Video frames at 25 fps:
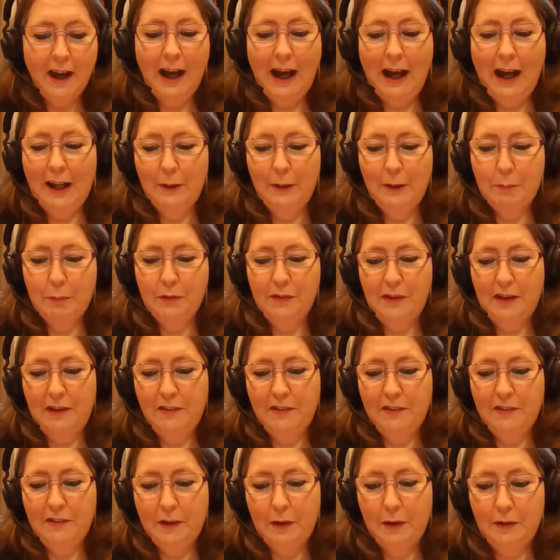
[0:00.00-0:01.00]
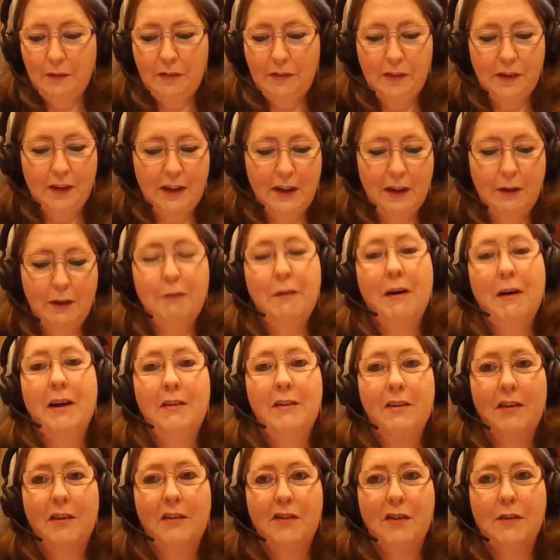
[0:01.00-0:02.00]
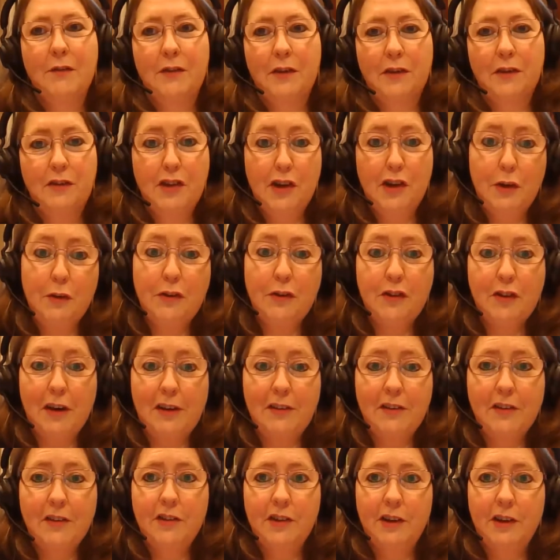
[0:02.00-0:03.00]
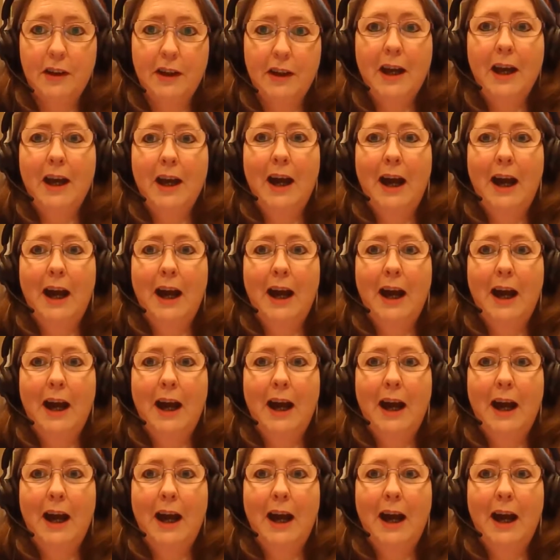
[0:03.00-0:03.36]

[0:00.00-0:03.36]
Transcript: and presenting us the key findings of this new strategy.